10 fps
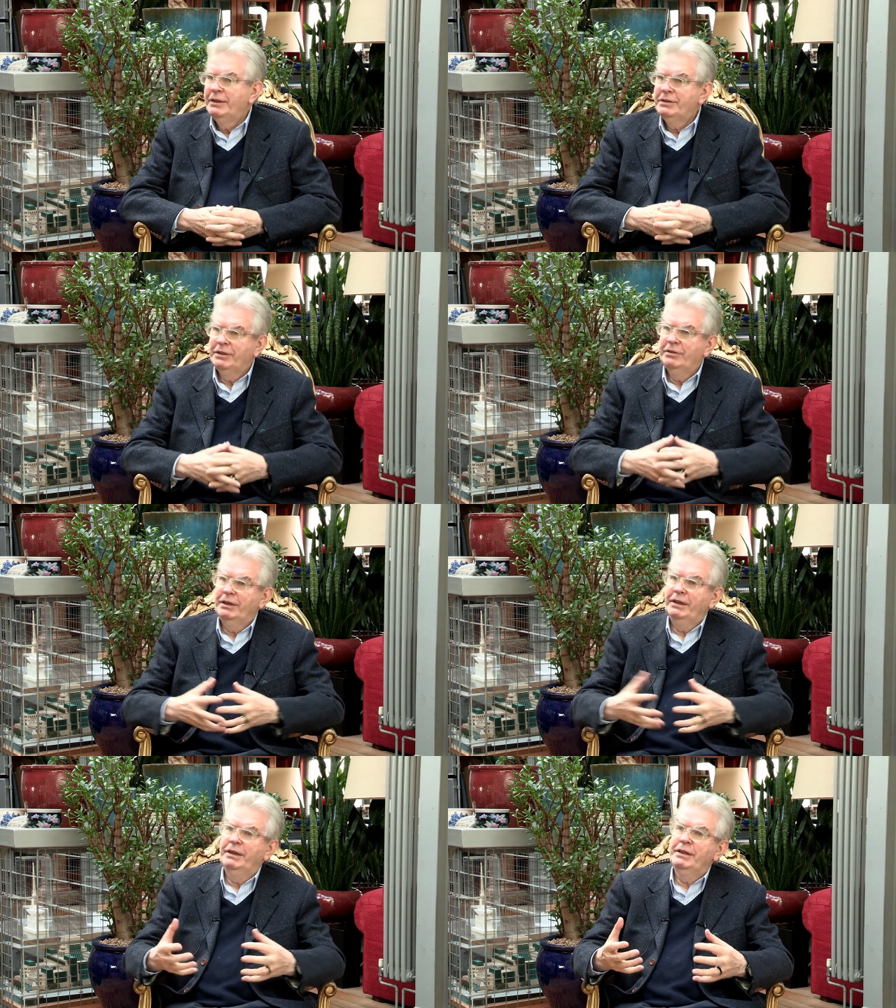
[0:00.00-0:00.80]

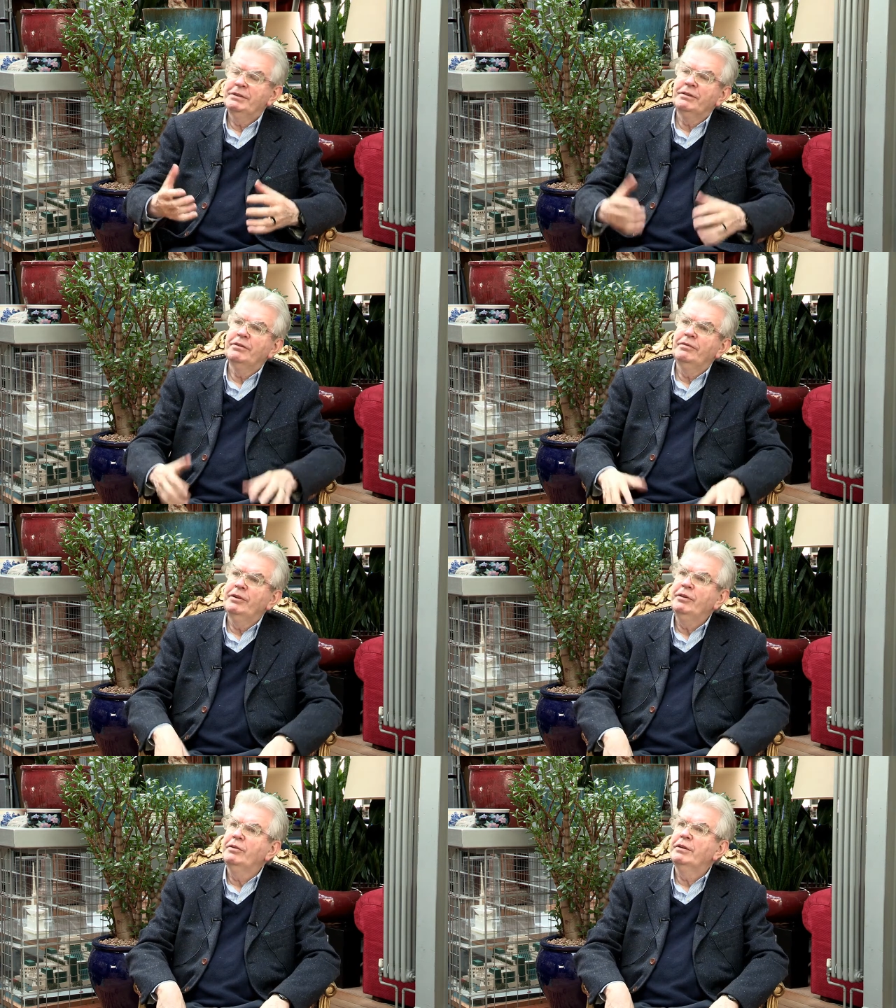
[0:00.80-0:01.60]
So it is a
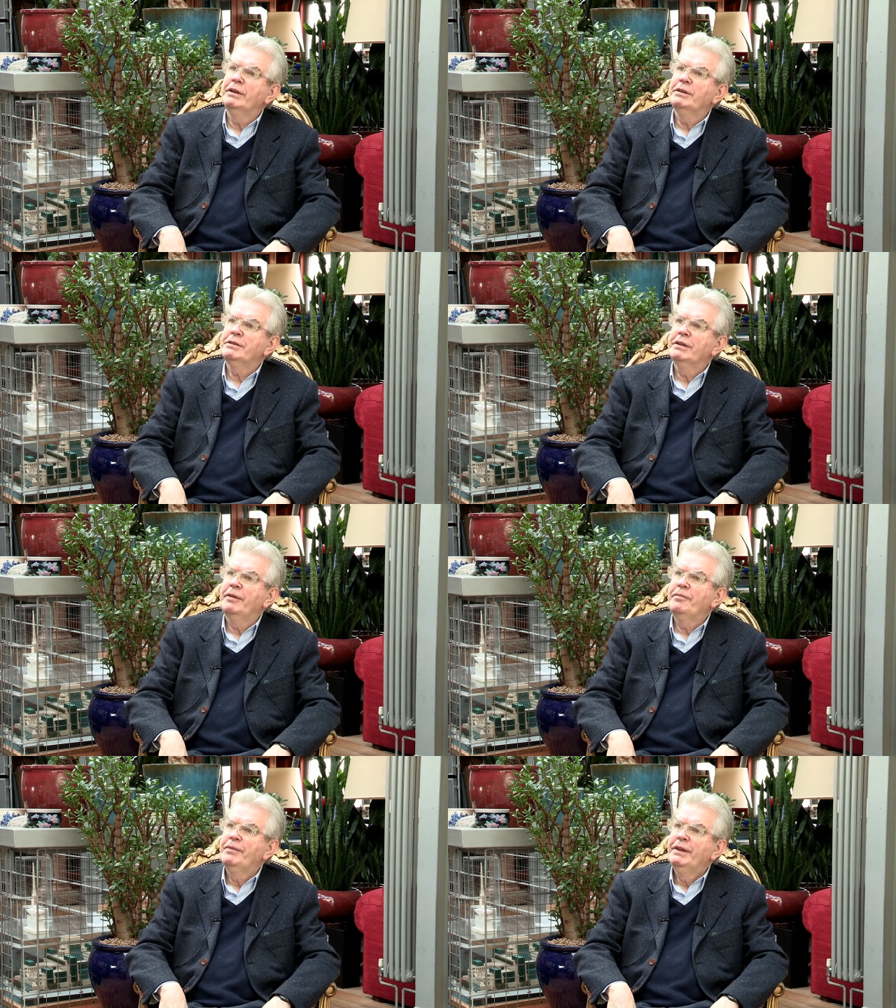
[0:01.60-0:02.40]
review
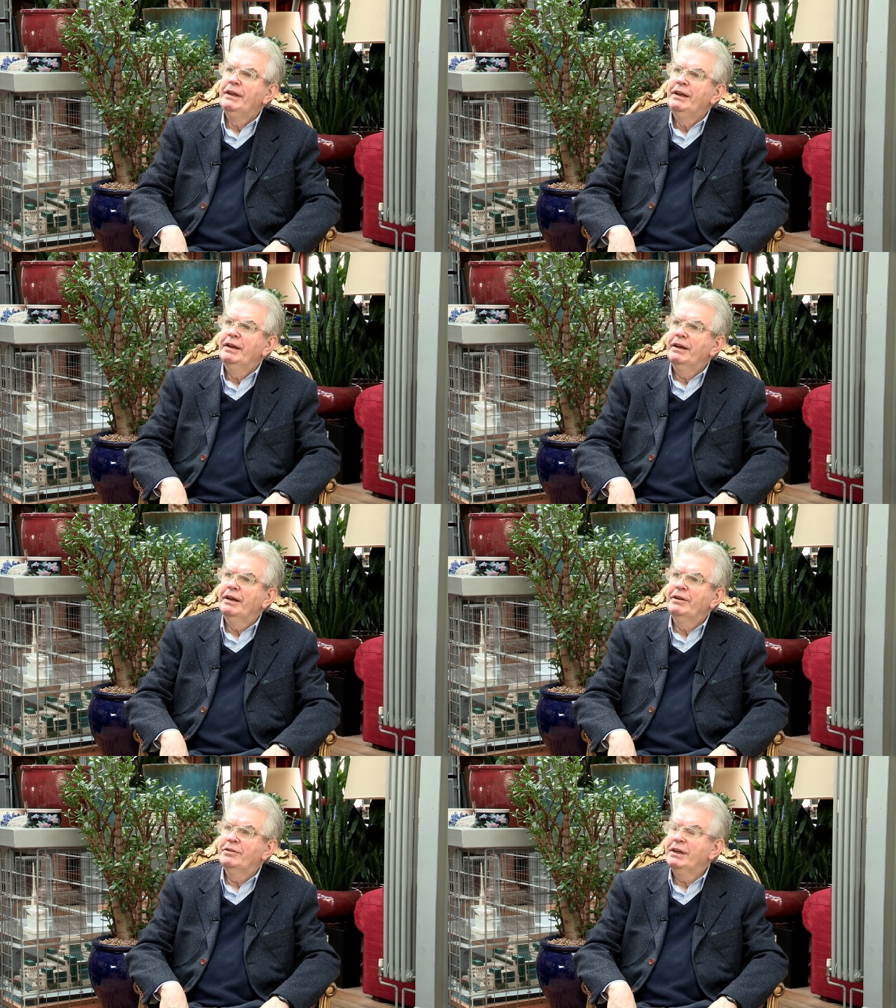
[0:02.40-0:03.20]
that
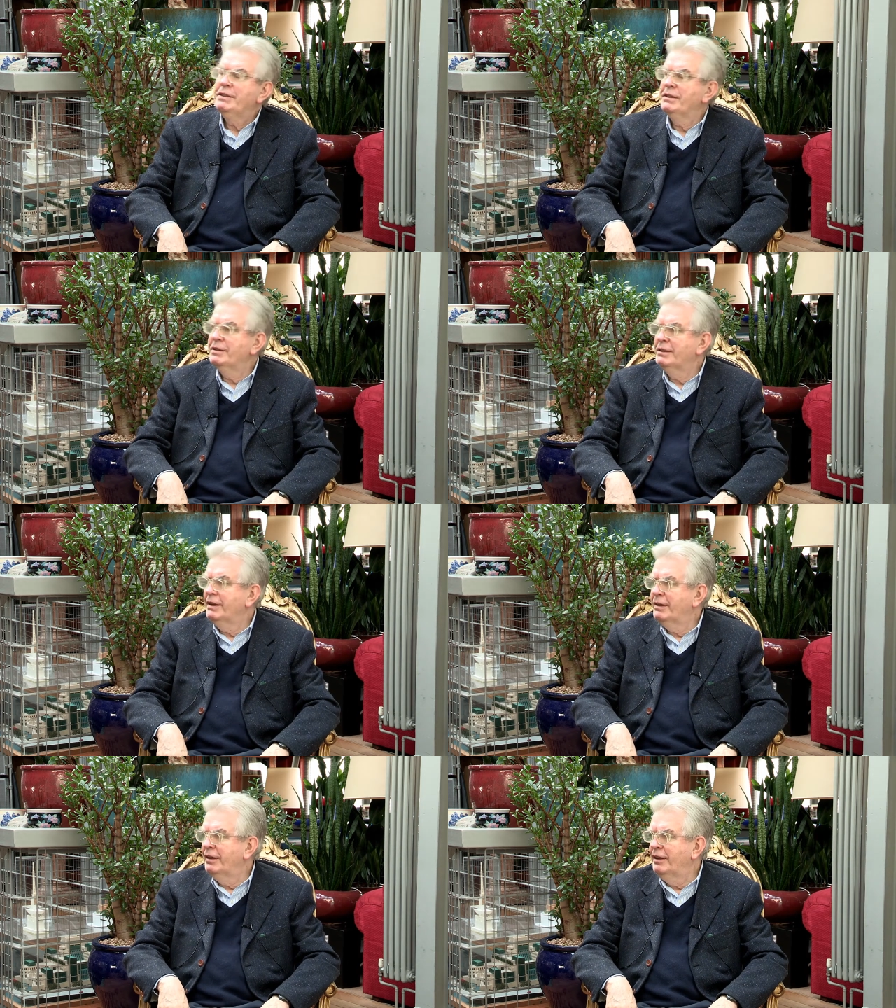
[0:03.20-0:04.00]
addresses
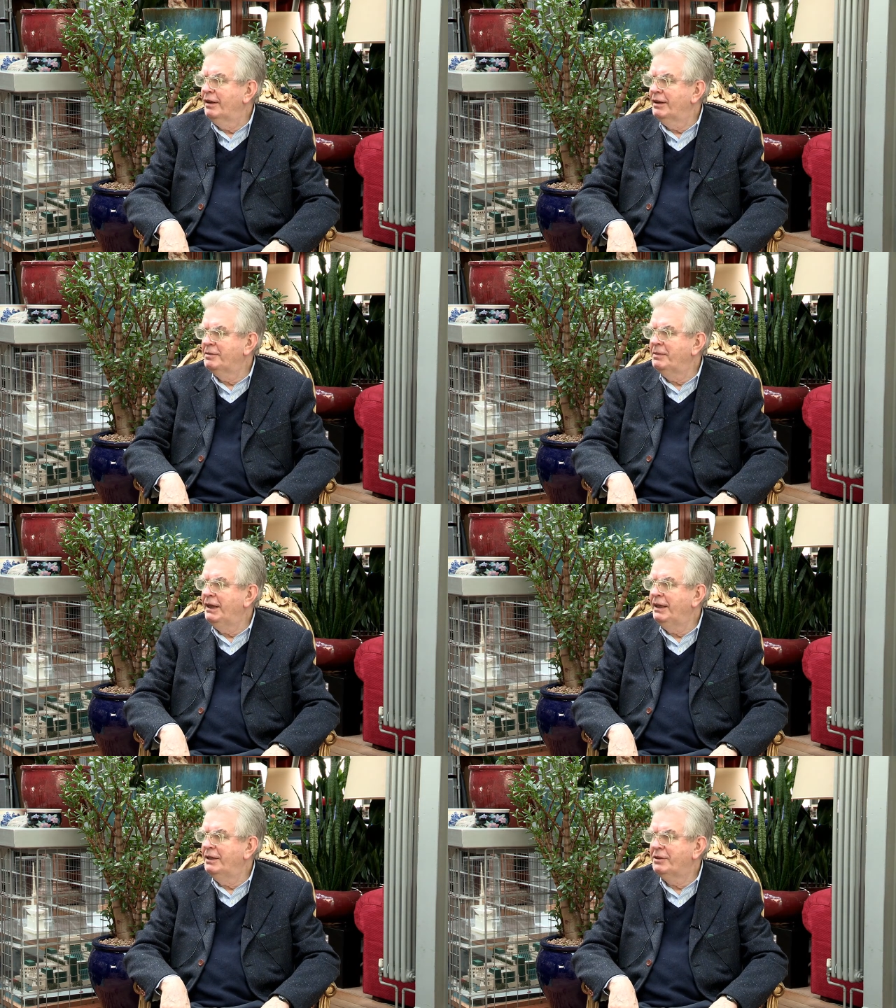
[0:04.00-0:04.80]
as
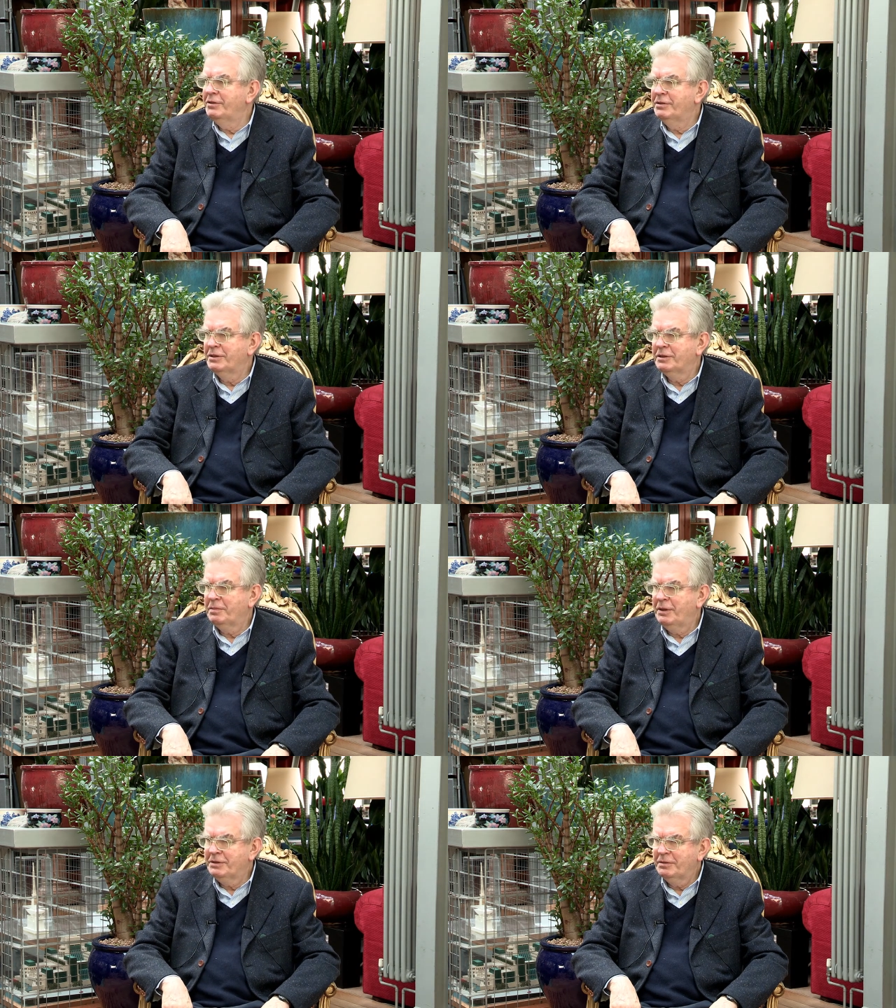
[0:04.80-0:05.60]
many issues as
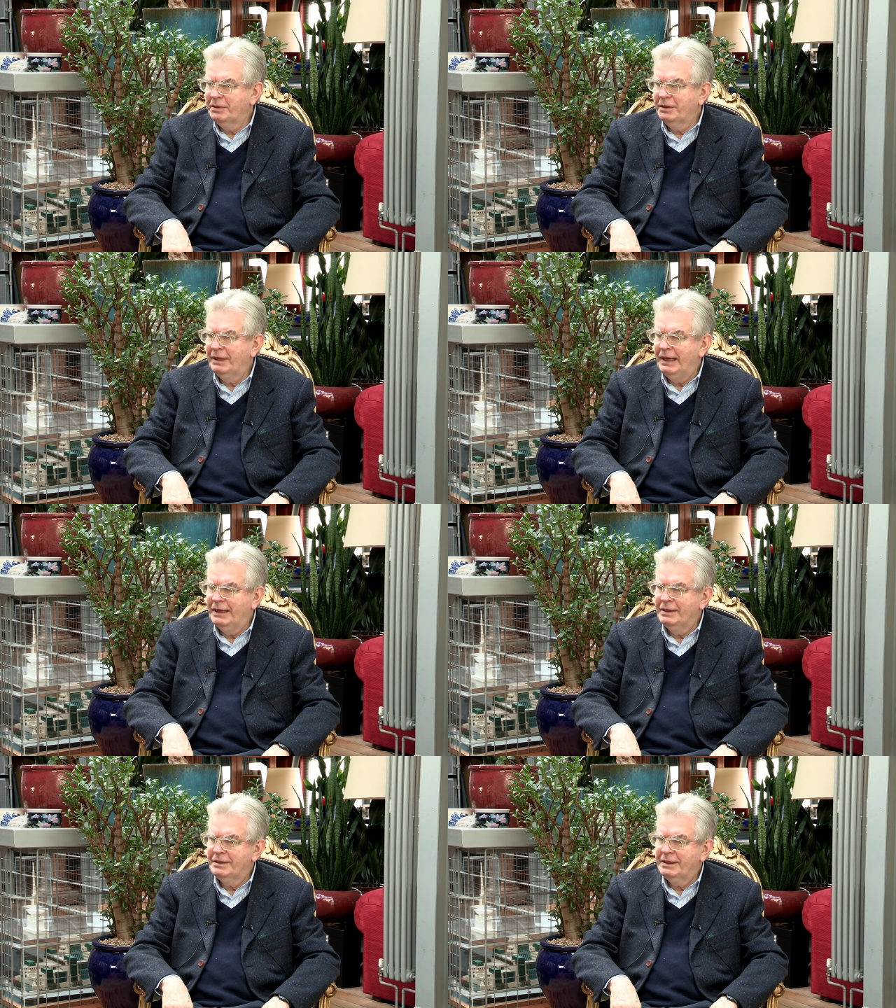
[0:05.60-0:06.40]
possible,
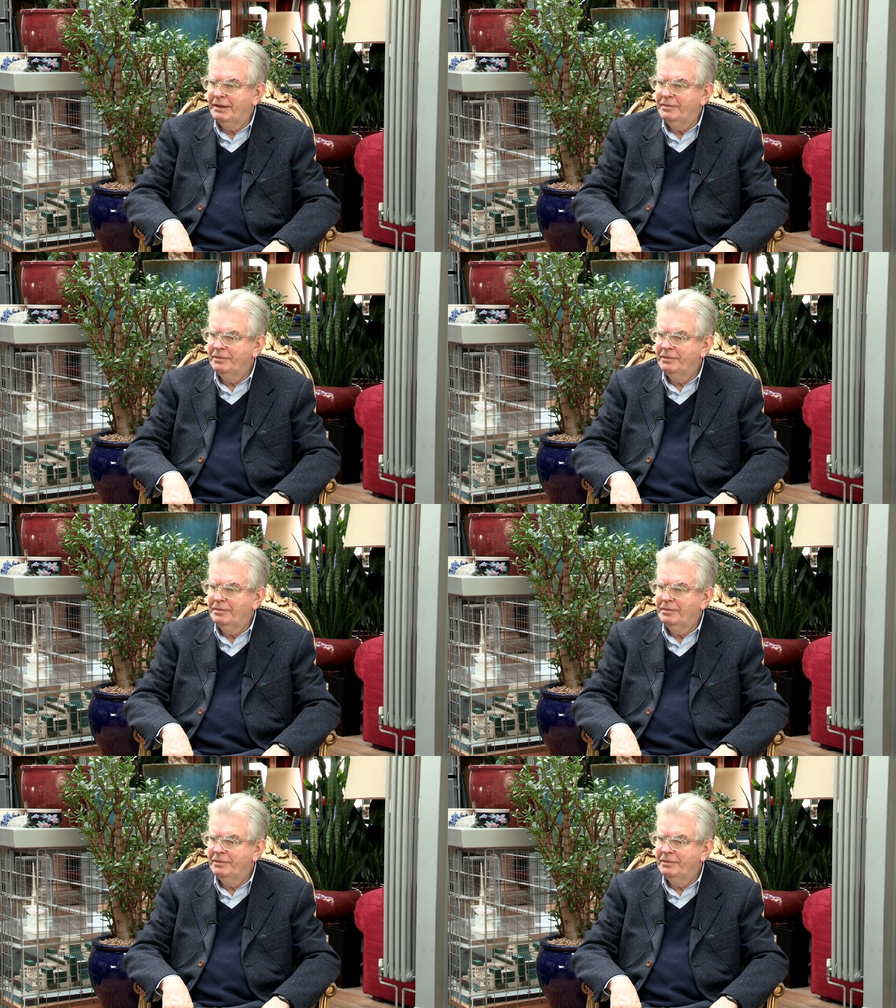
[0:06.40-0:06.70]
as